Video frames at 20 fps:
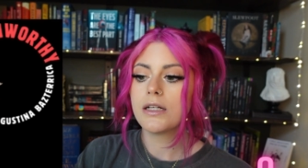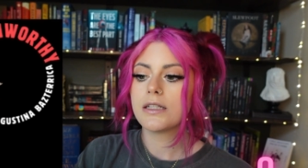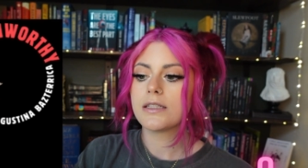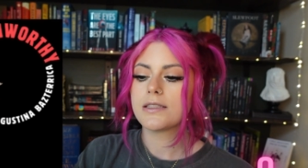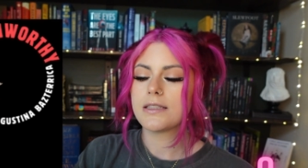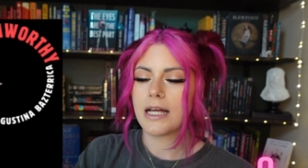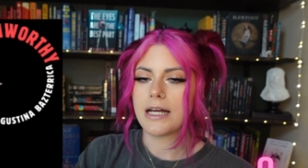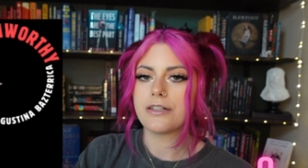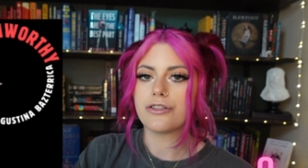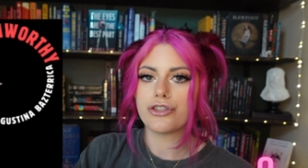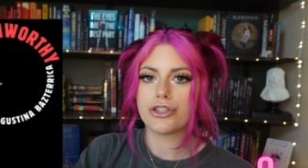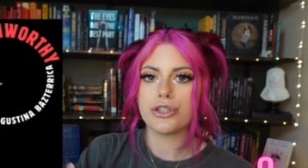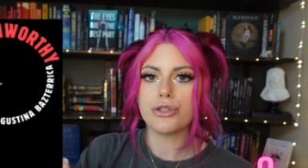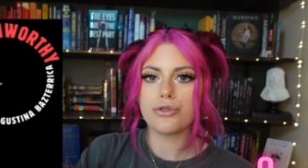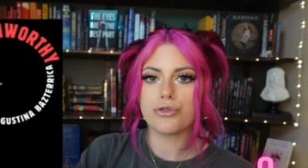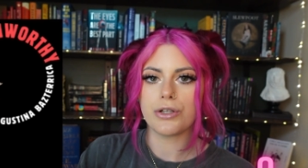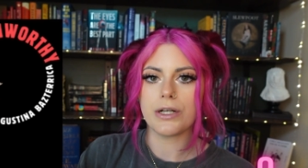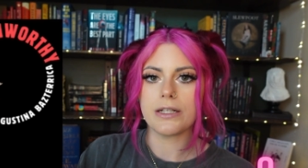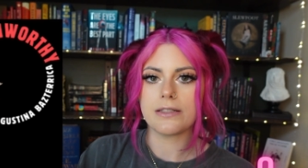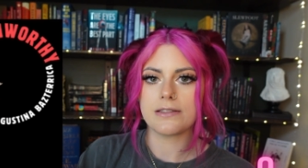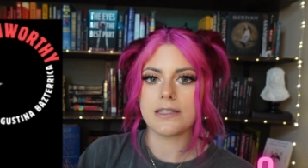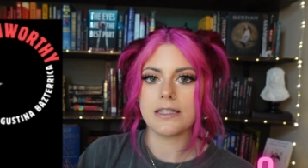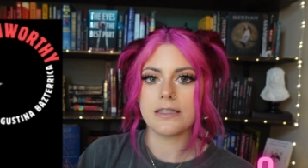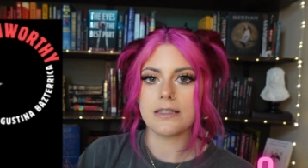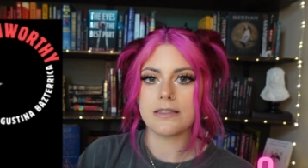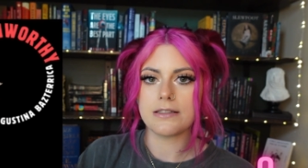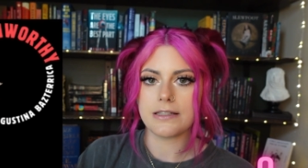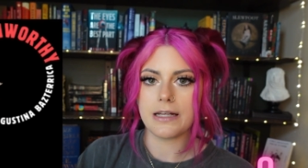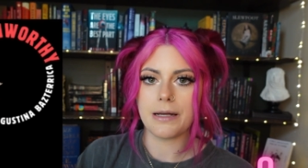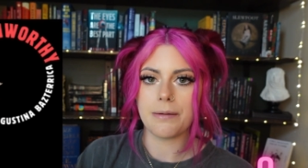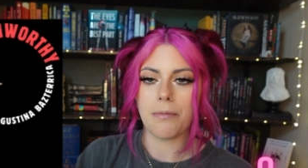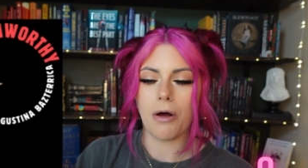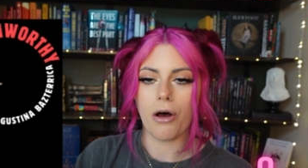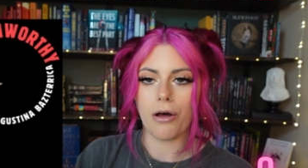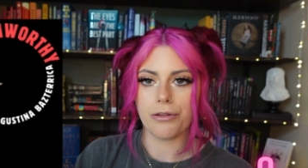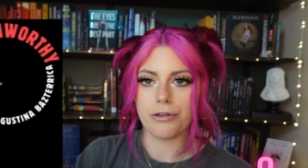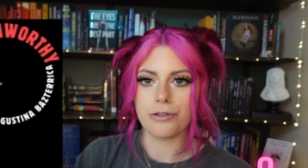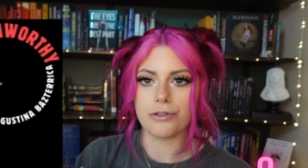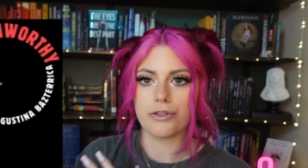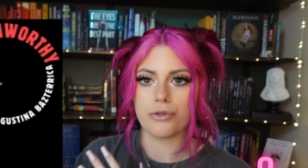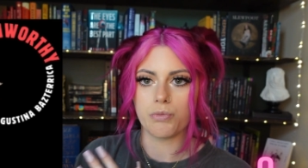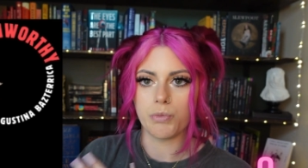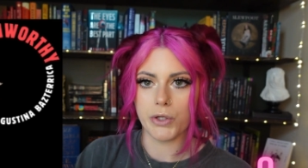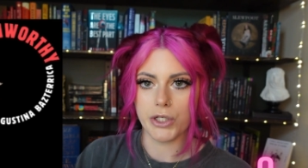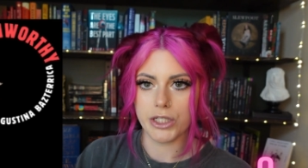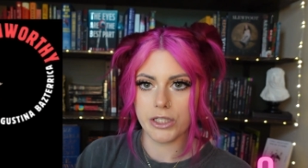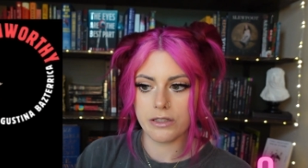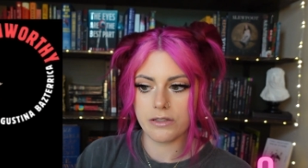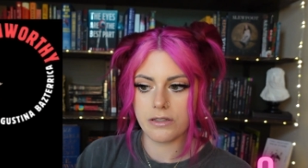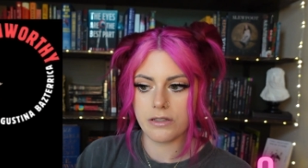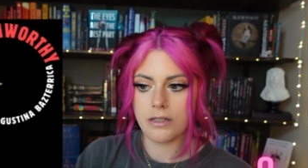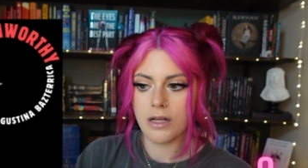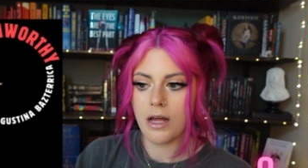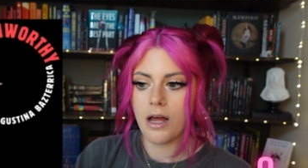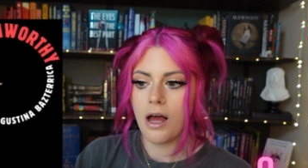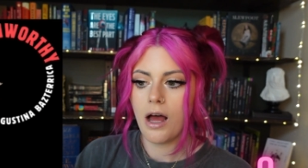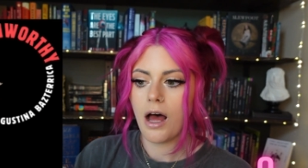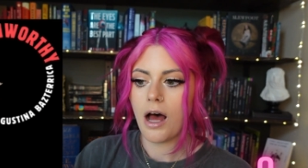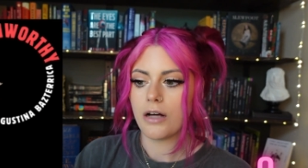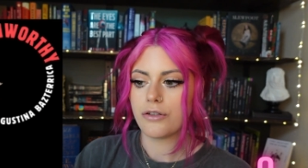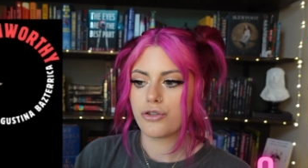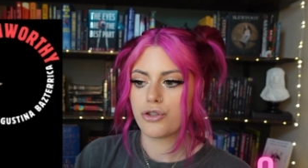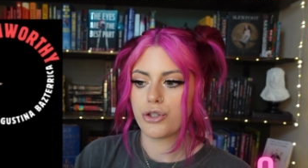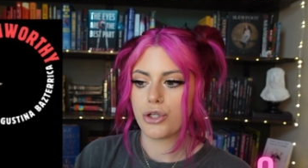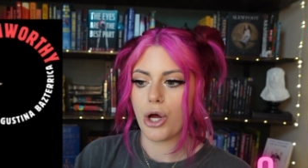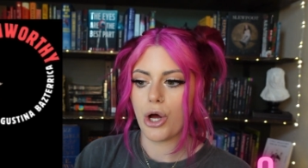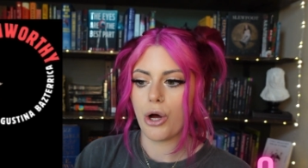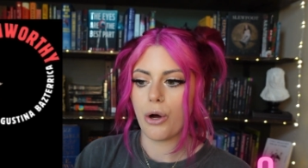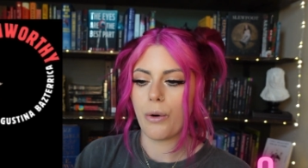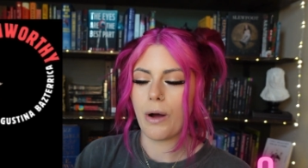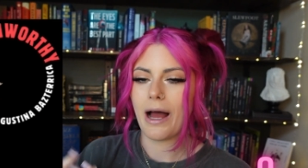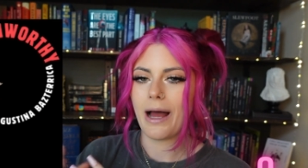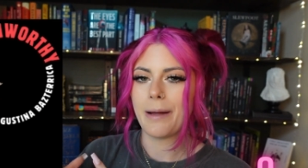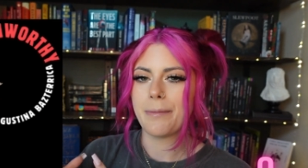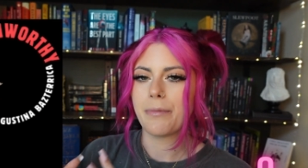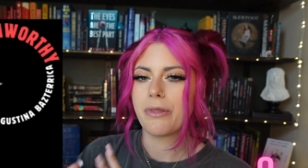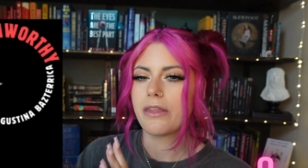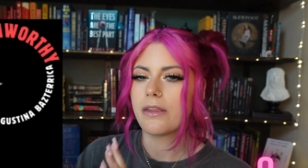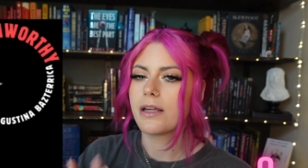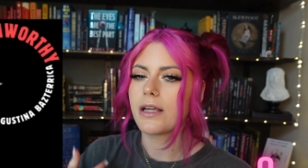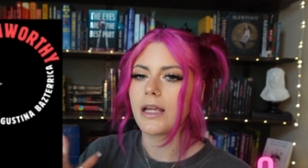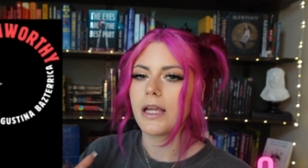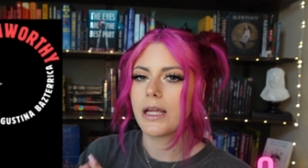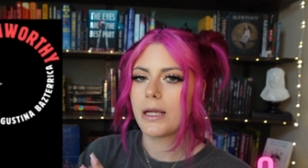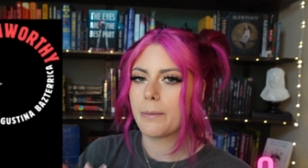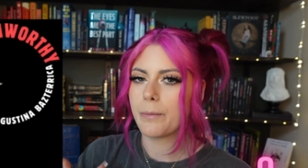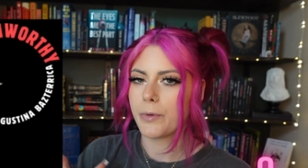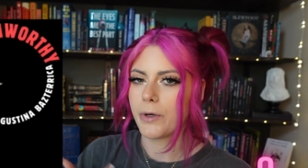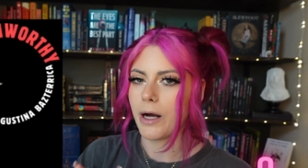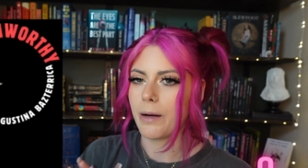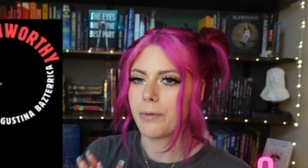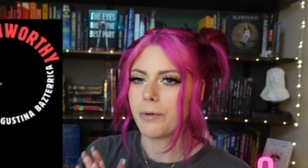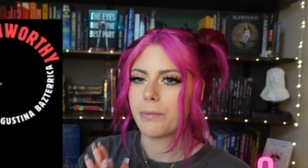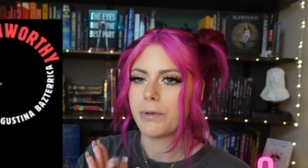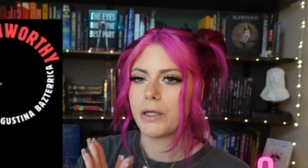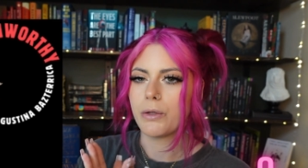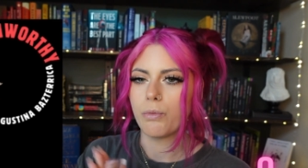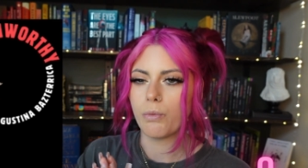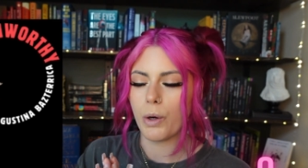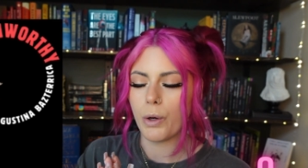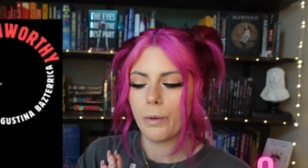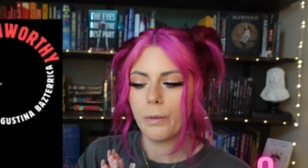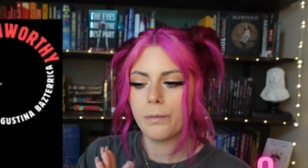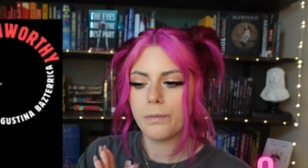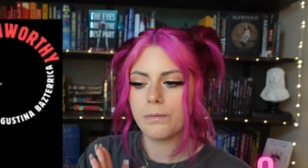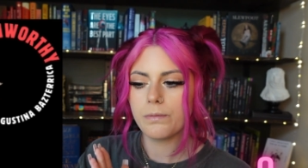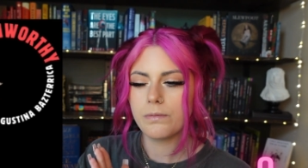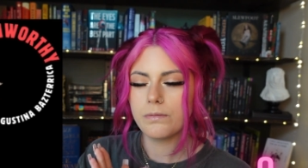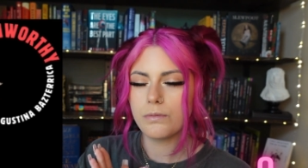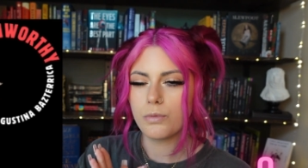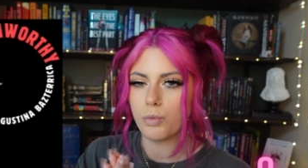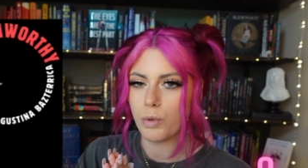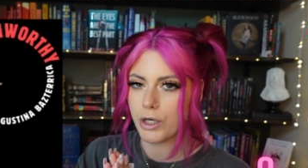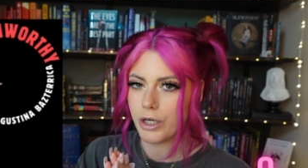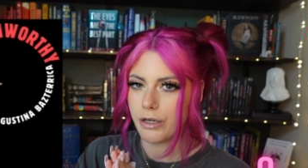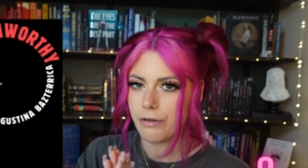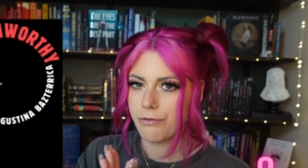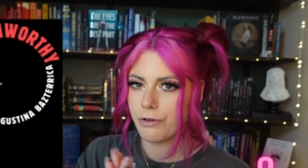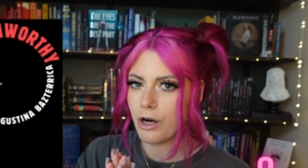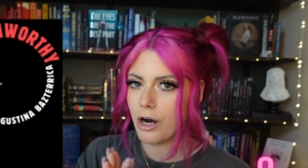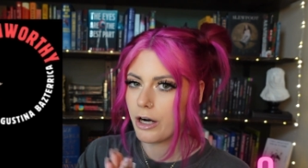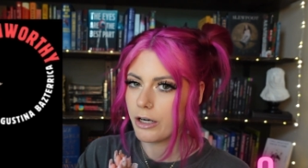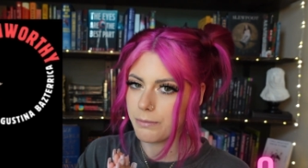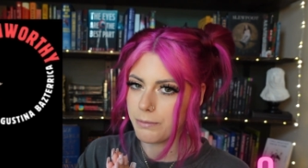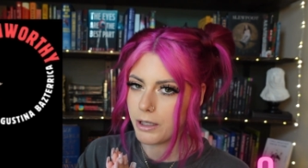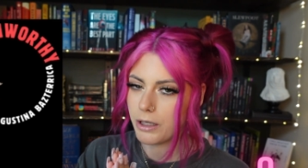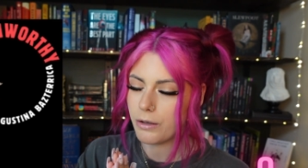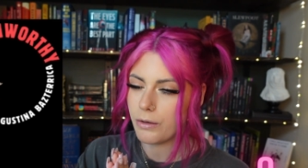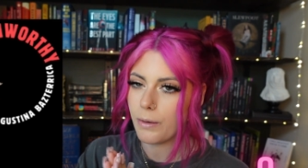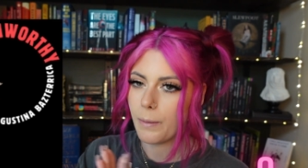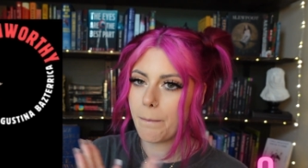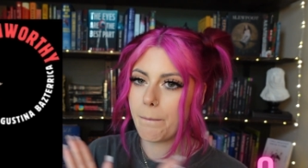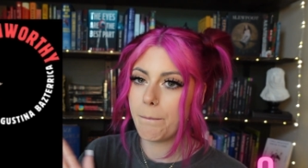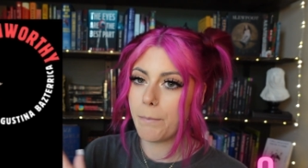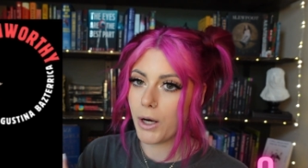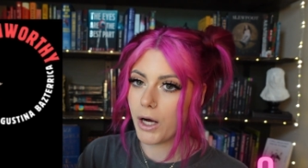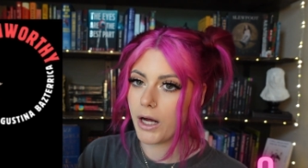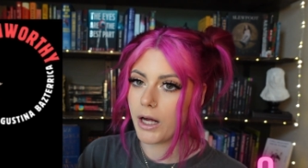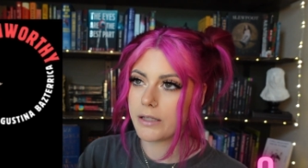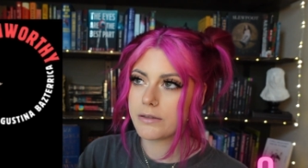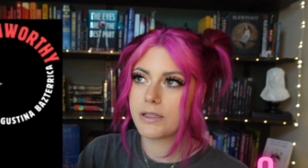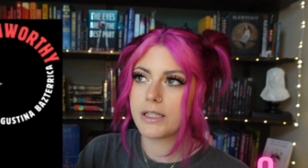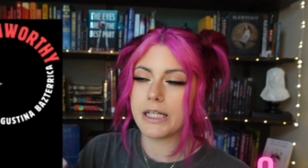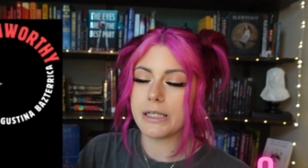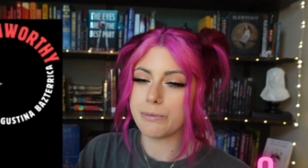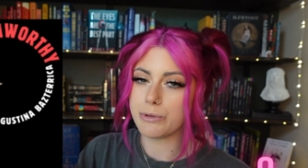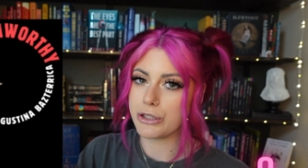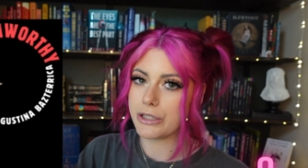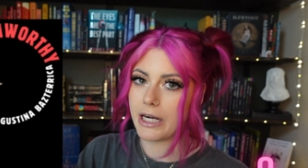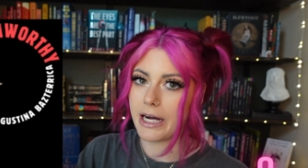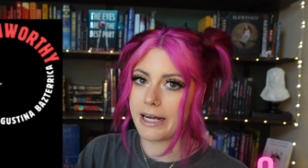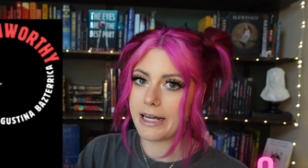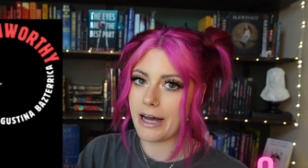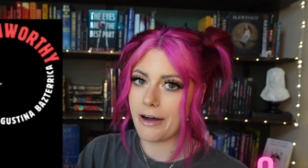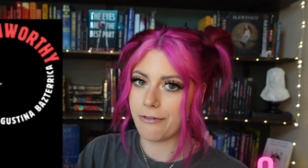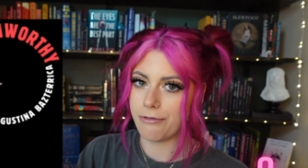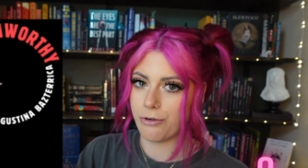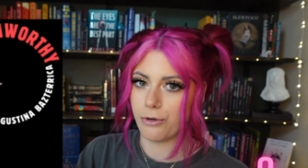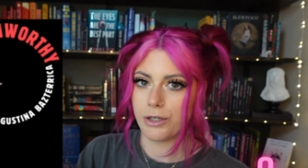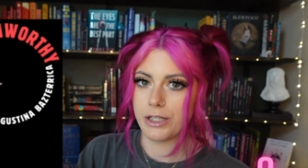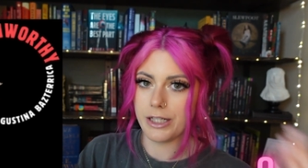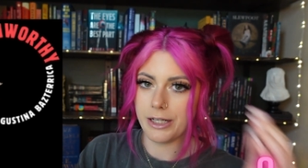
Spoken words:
tend to translate the same author's works. So I'm thinking it probably won't work for hard mode, but keep your eye out for